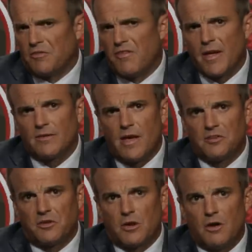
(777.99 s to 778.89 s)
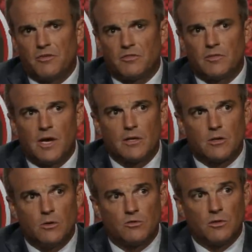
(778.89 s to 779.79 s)
fantastic offensive line
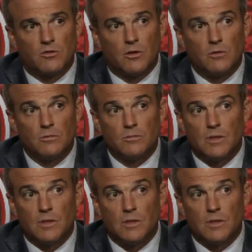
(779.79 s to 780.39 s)
coach in his own